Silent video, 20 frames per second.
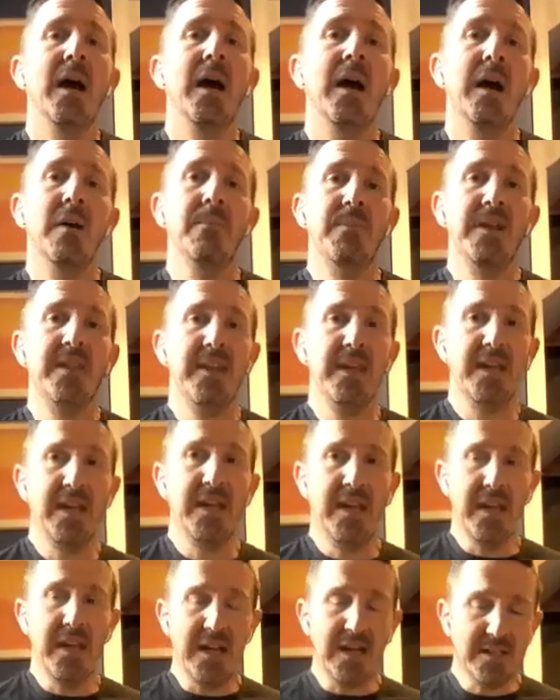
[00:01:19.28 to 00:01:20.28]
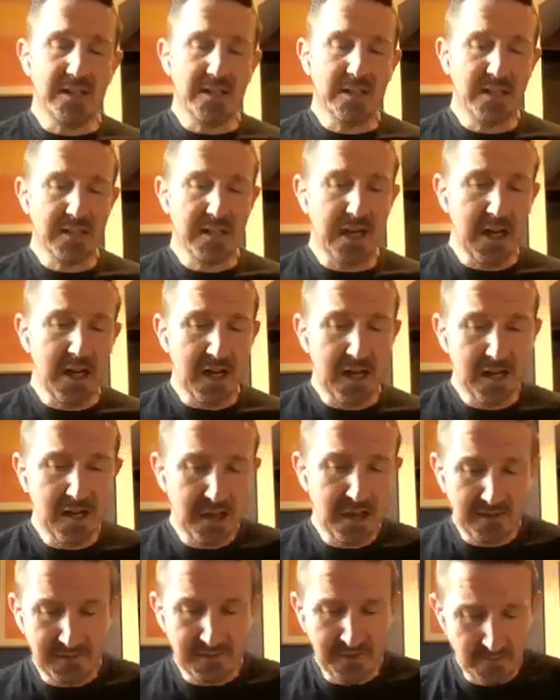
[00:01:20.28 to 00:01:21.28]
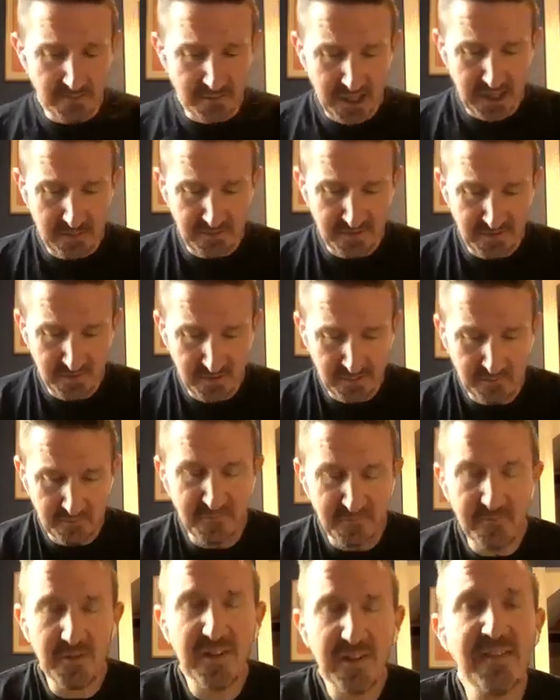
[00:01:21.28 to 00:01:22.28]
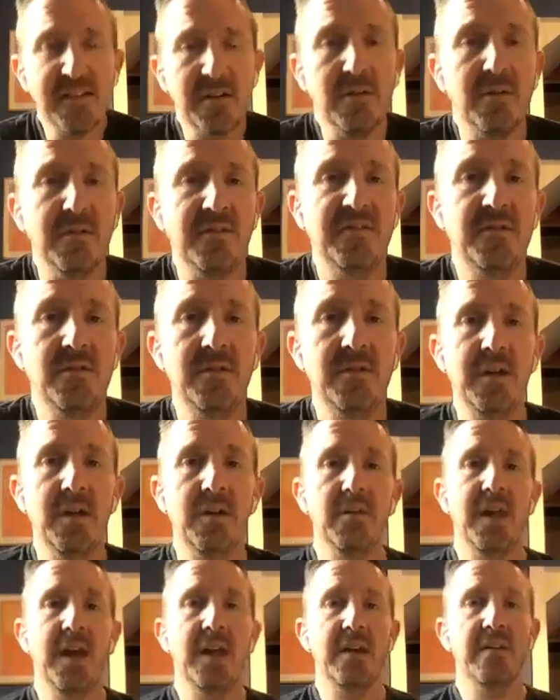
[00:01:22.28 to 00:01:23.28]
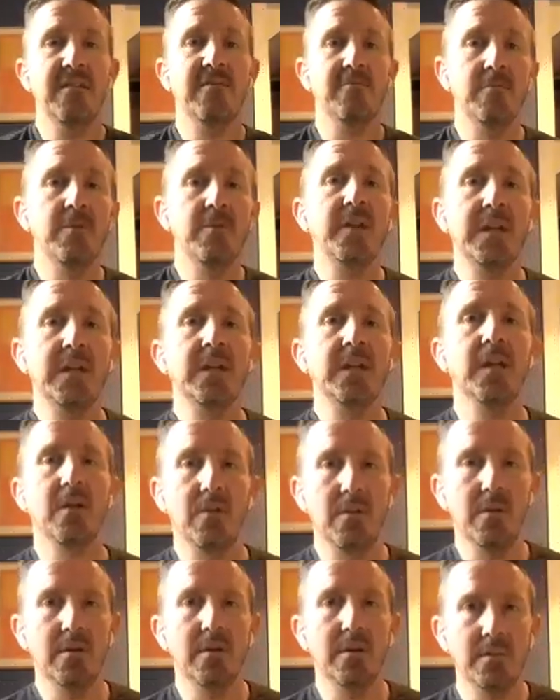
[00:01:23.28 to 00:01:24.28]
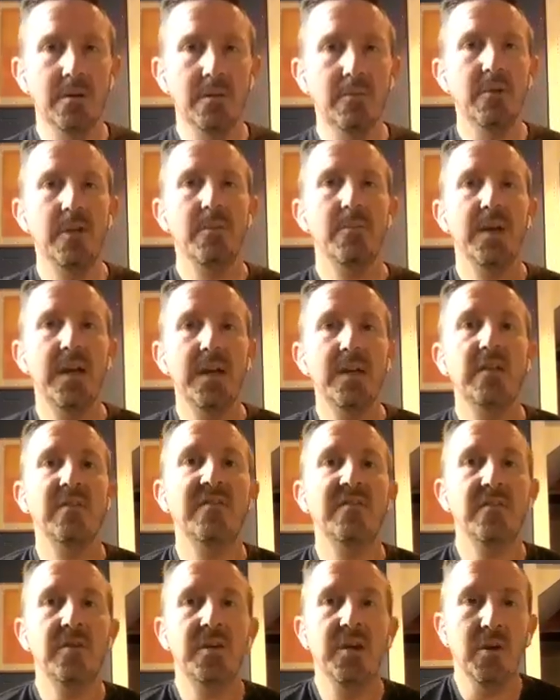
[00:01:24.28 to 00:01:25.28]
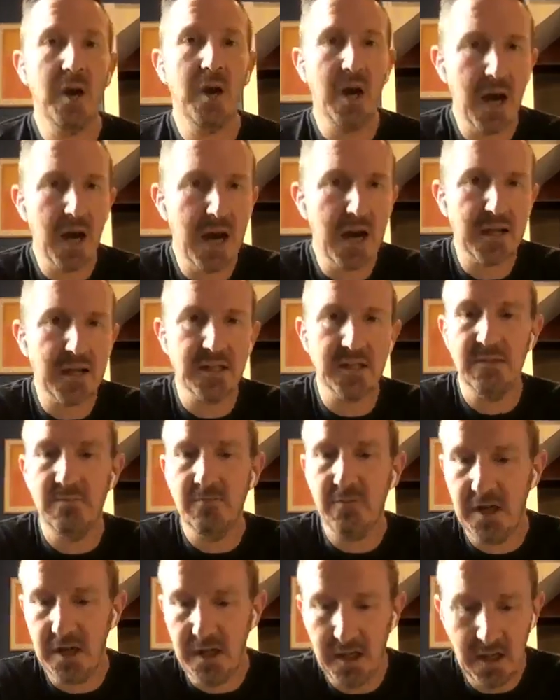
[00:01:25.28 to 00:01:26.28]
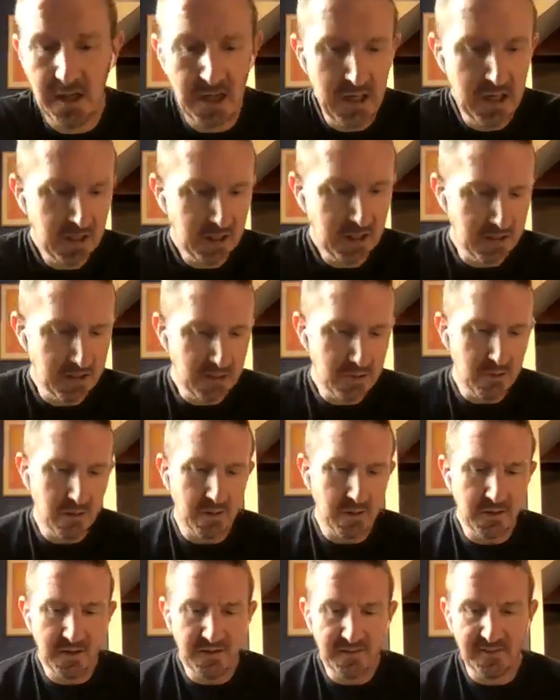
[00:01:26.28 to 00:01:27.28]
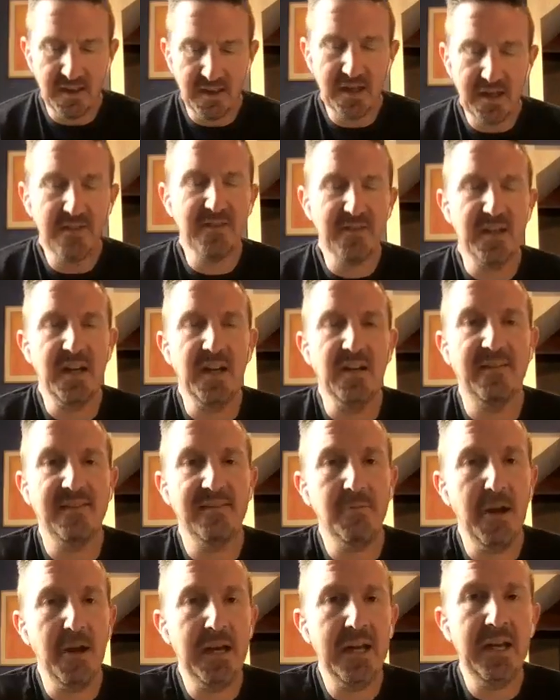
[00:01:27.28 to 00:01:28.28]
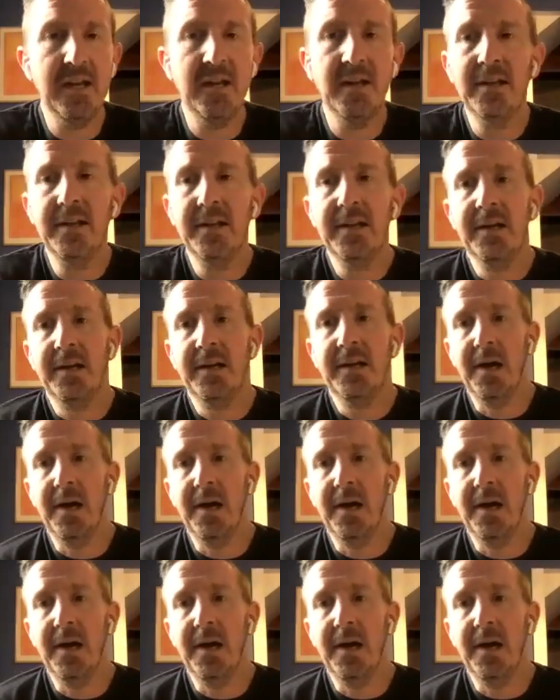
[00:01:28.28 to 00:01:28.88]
But the heat, and sometimes in the physical studio, that is really literal, and we make the studio hot and we can do all these things to get sweaty.